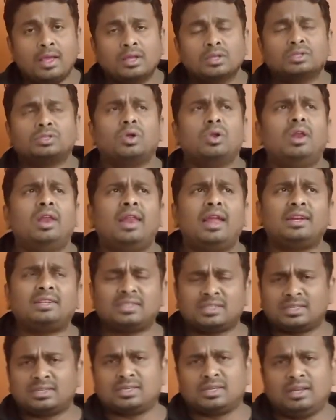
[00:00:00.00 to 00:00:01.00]
So
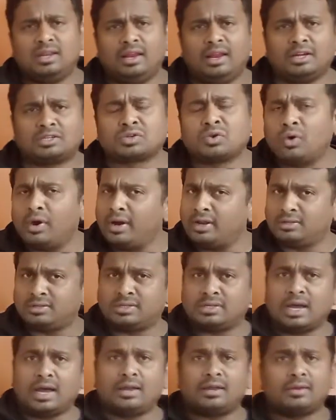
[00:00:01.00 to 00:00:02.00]
let's go ahead and
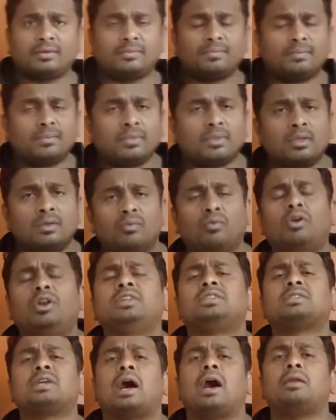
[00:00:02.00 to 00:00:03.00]
start. What
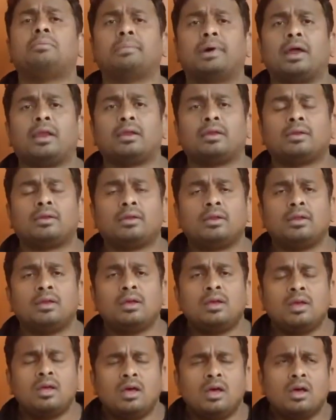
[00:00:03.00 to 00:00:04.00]
is Kanban?
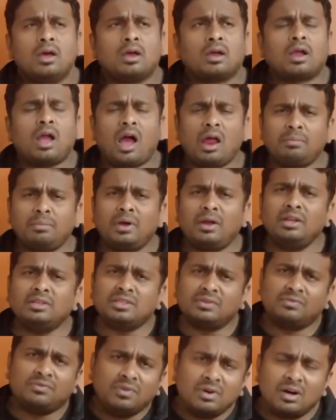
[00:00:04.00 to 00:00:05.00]
Kanban is
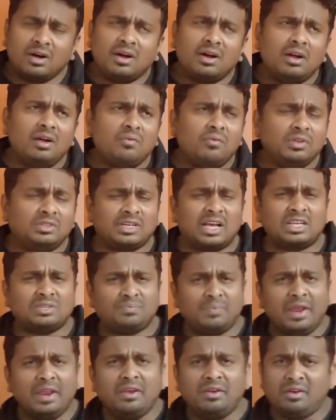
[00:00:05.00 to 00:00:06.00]
a word which has
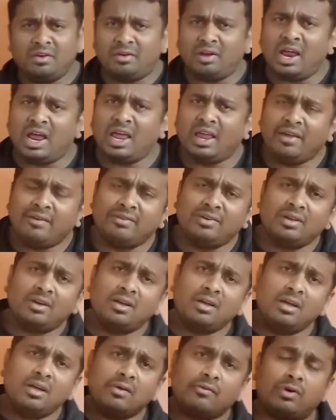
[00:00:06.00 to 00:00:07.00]
been derived
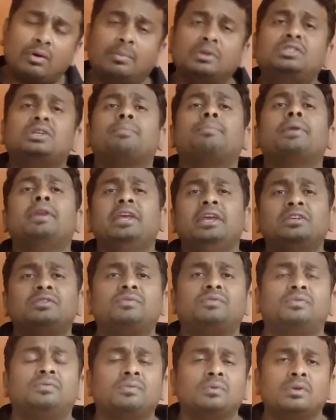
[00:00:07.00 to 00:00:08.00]
from a
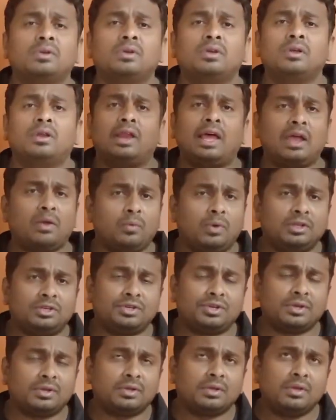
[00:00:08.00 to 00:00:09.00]
Japanese
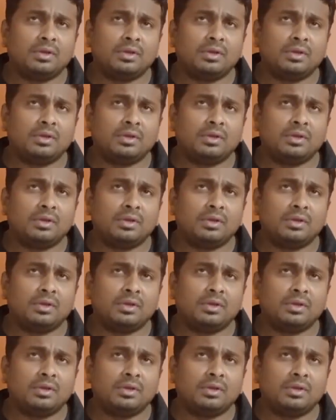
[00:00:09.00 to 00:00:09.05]
language.